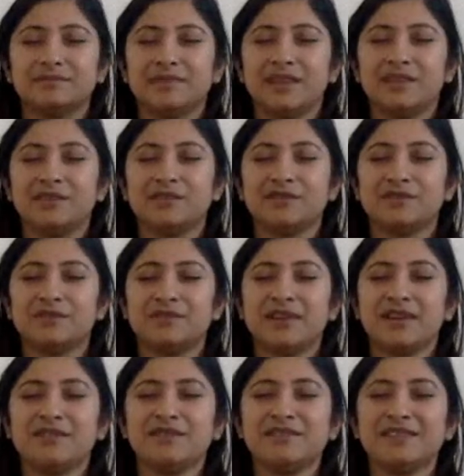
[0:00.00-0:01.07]
and your
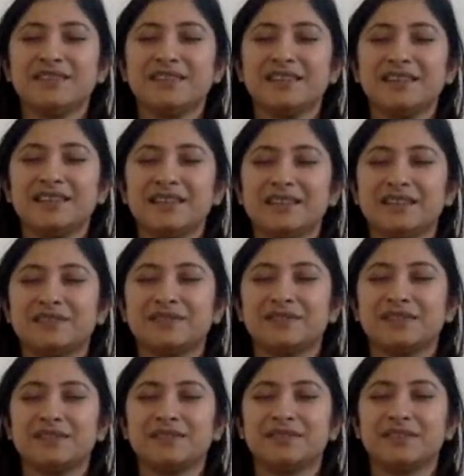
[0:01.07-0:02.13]
surrounding. It
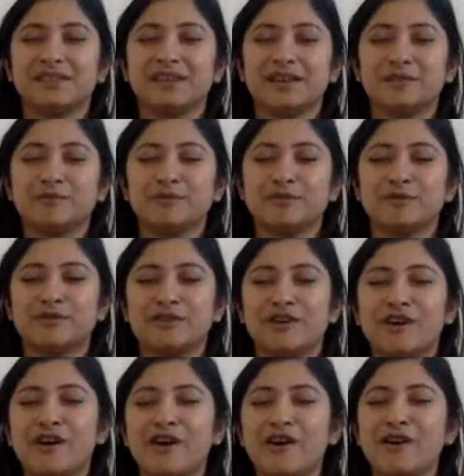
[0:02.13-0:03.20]
really, really helps you
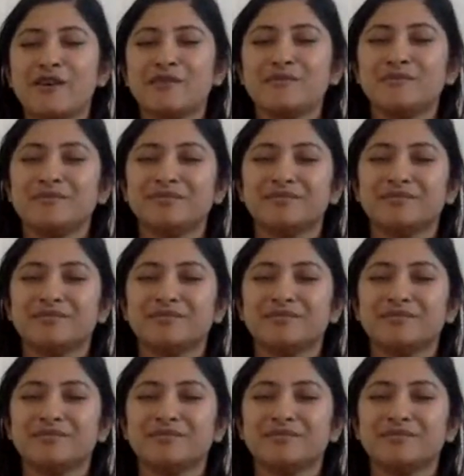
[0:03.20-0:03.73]
calm.